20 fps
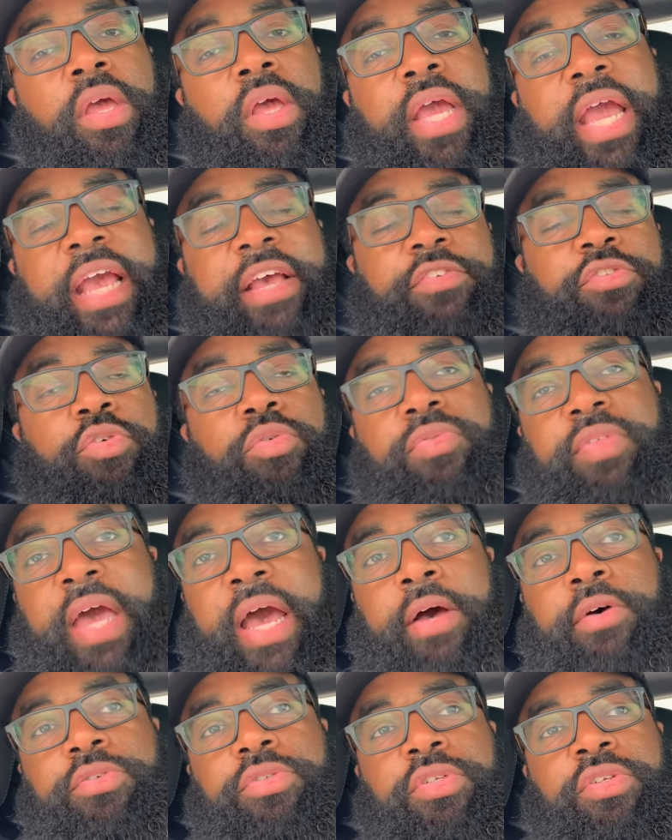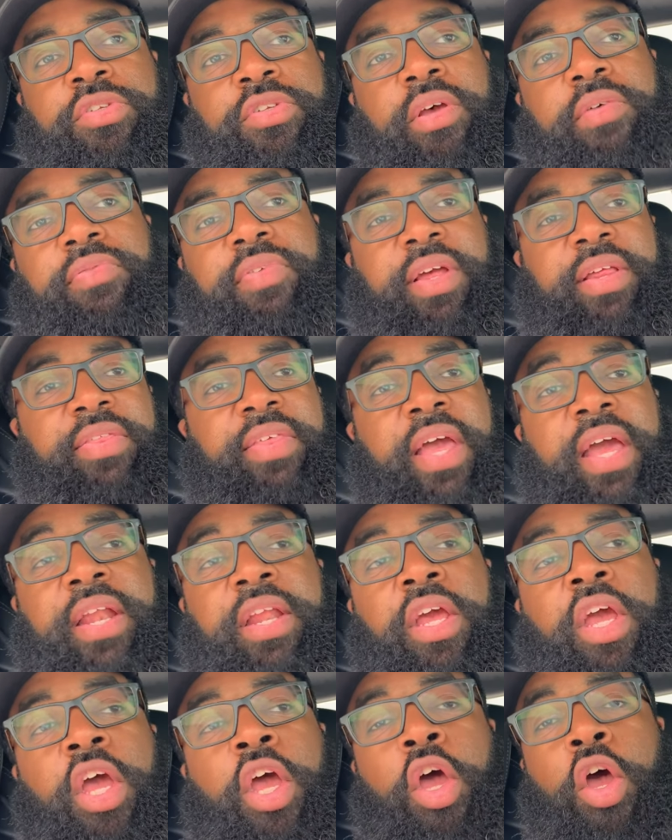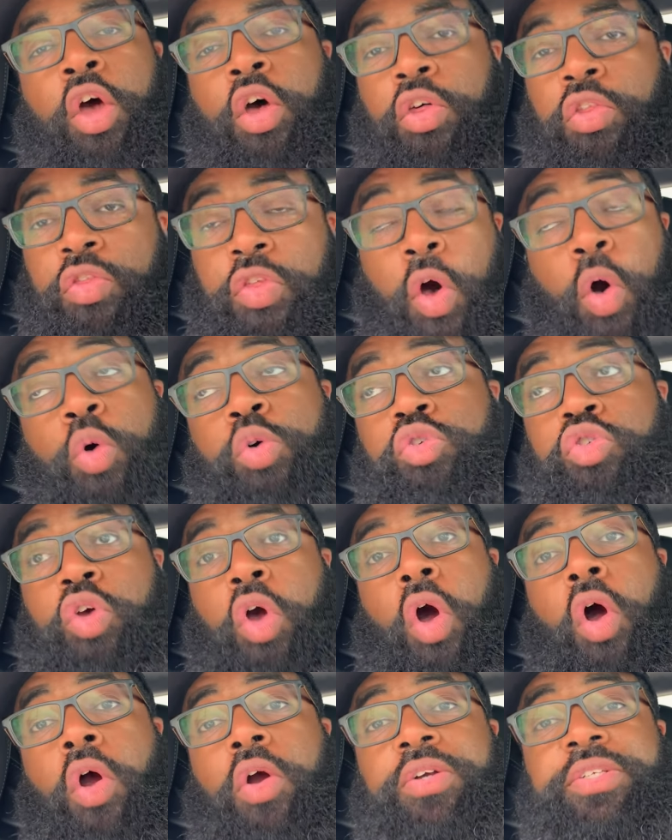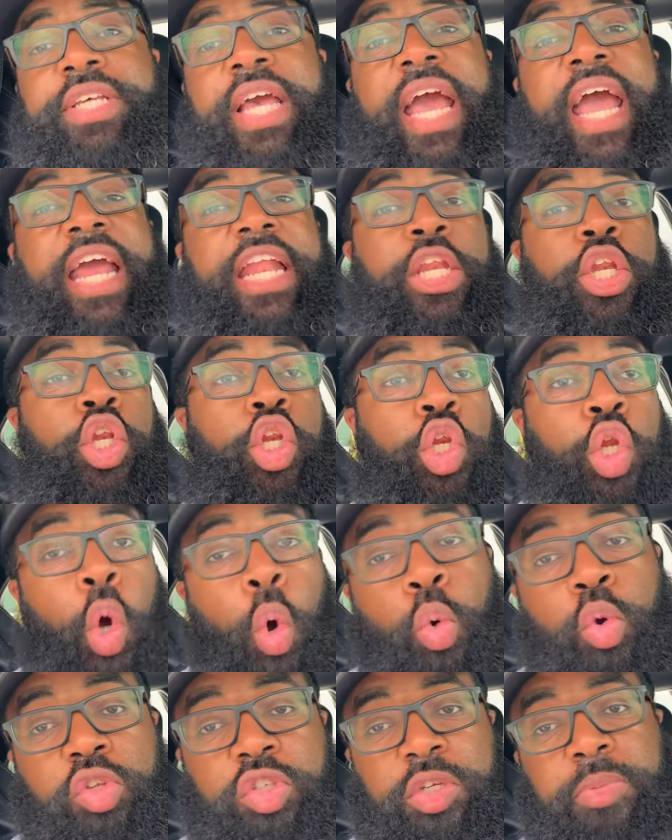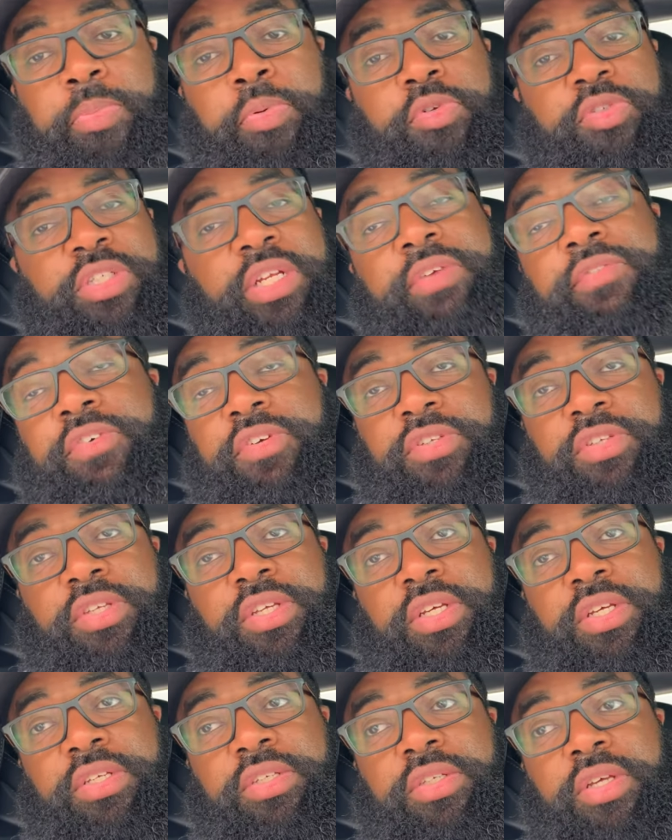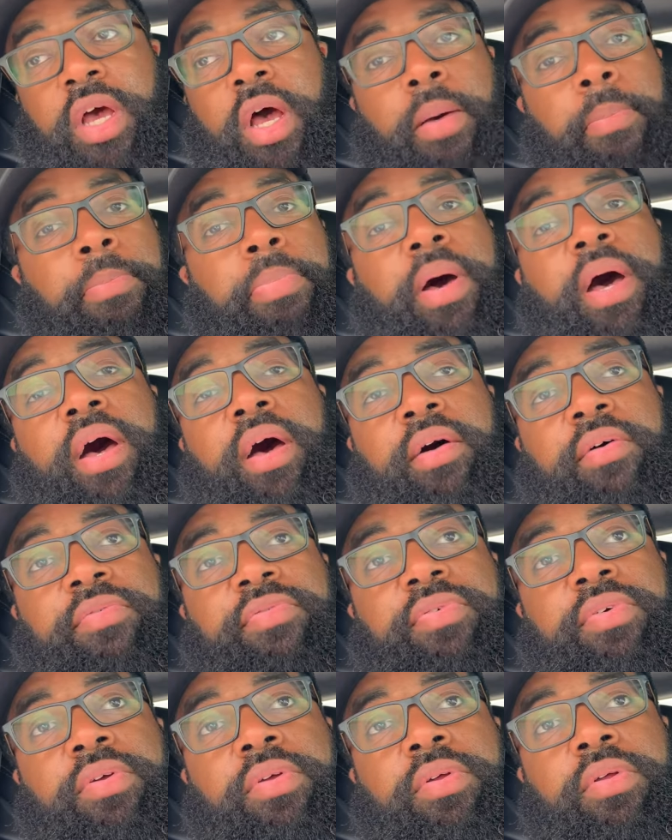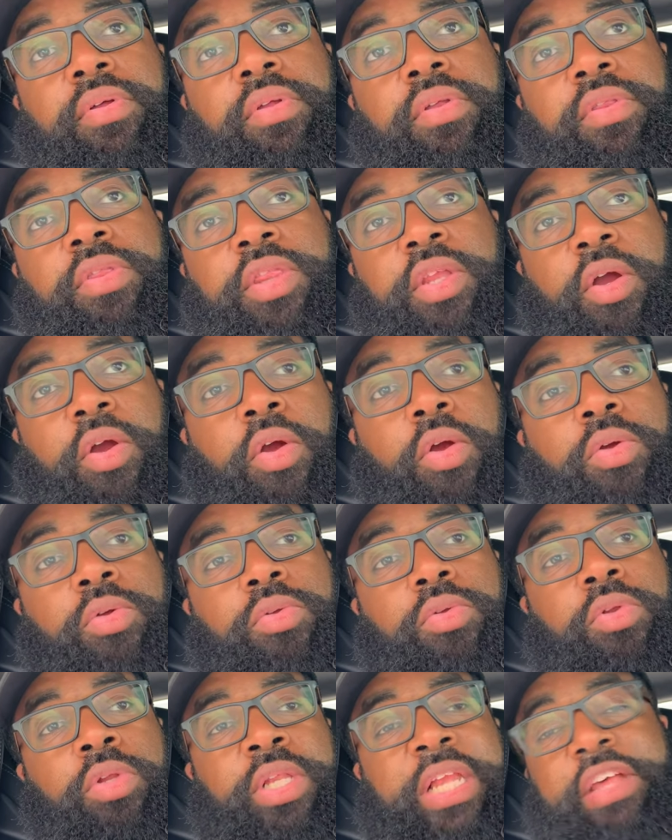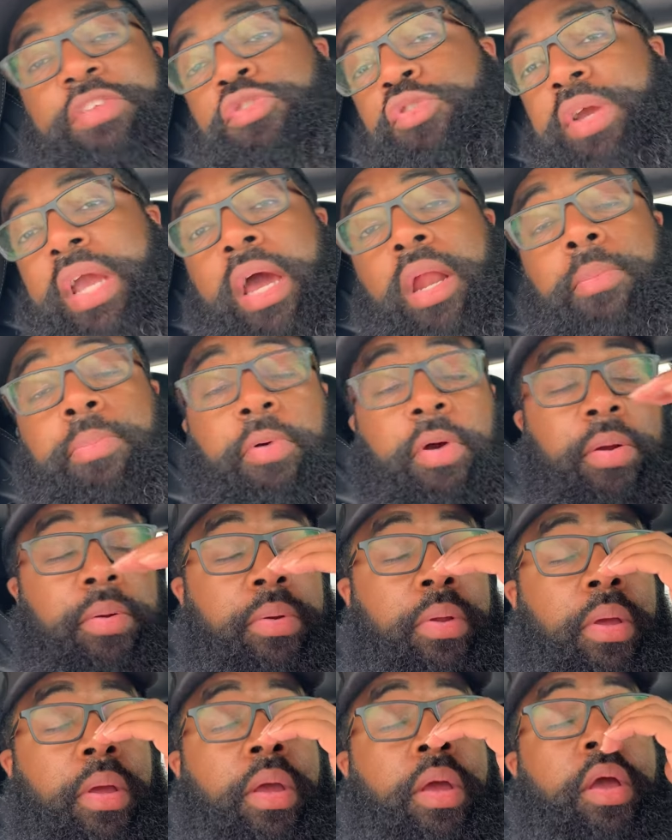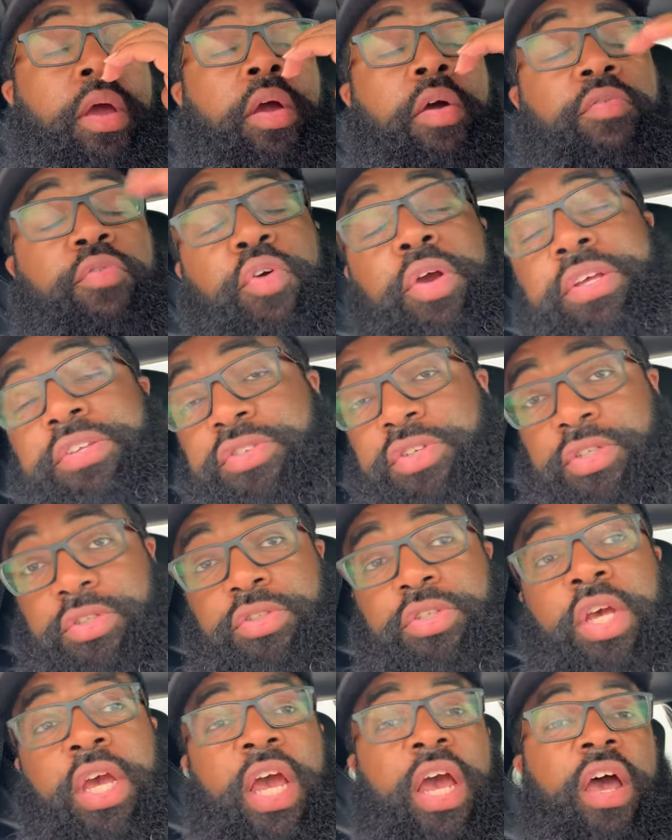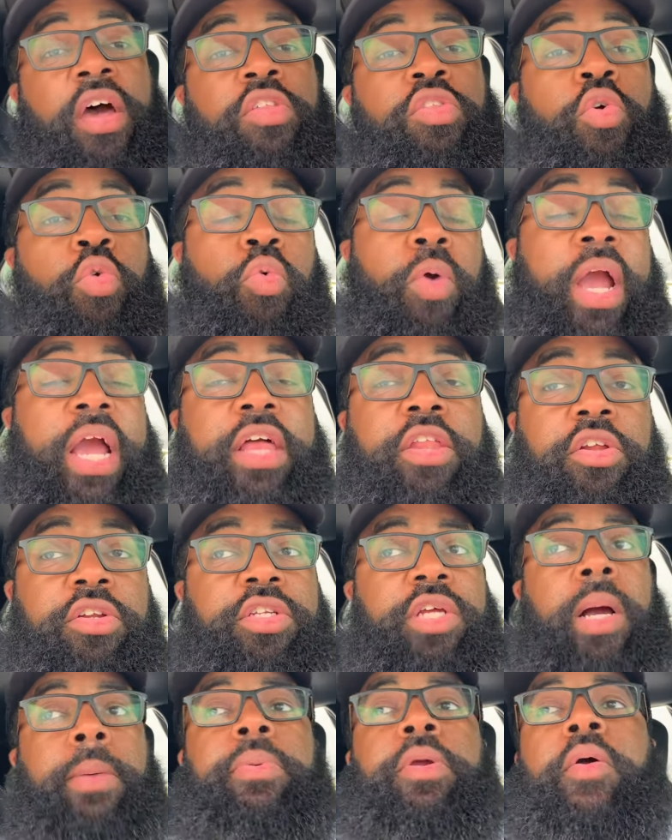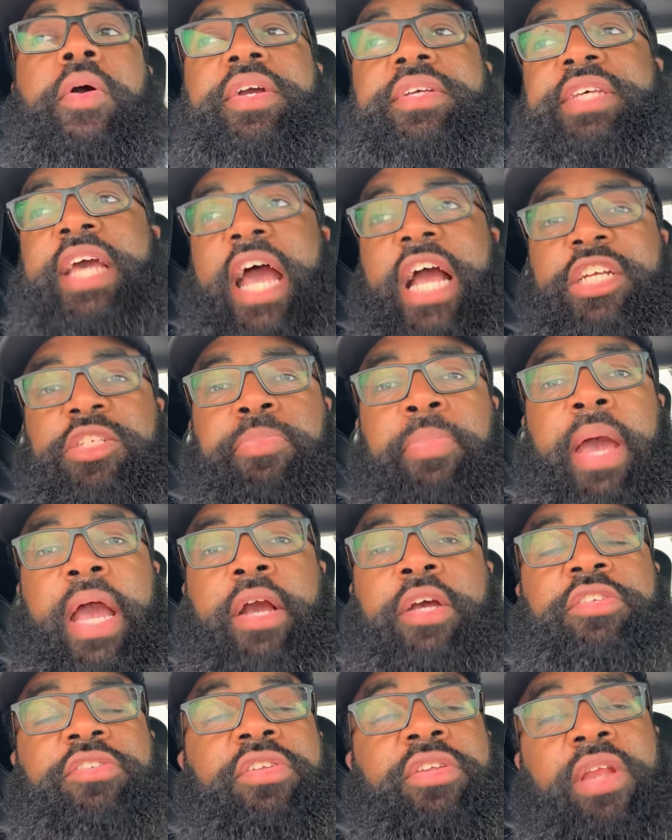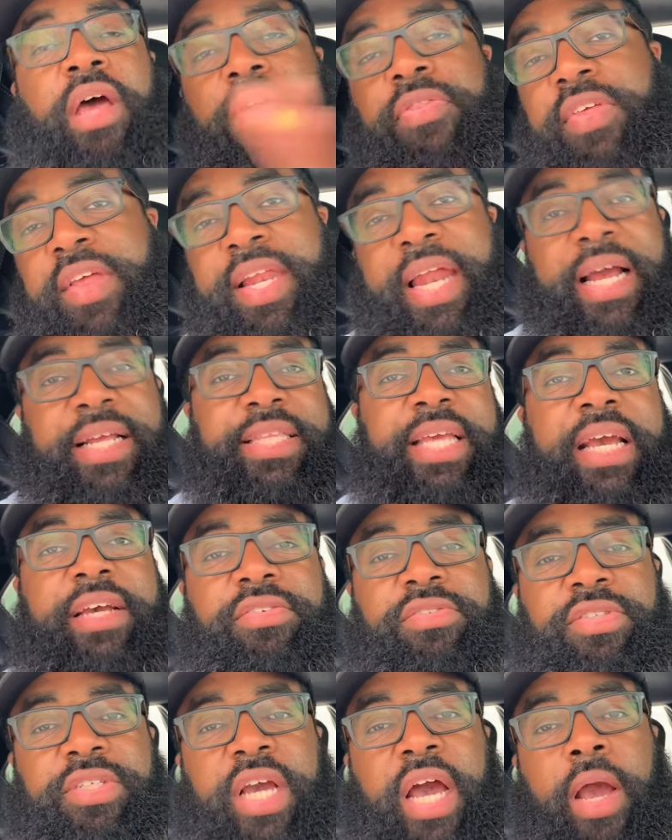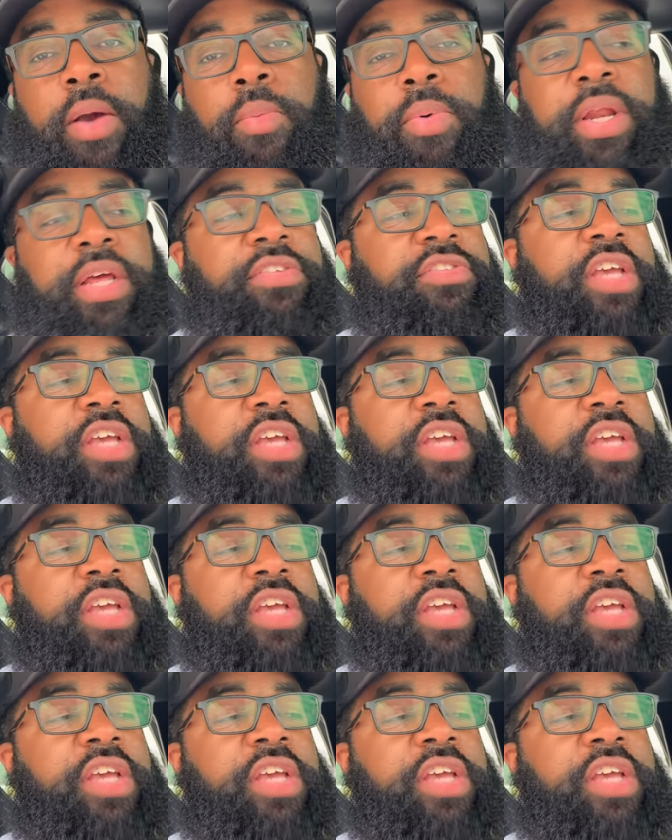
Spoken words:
S2000, stuff like that. Those cars had noticeable differences above their lesser counterpart. For instance, the regular WRX hatchback is nothing like the STI one.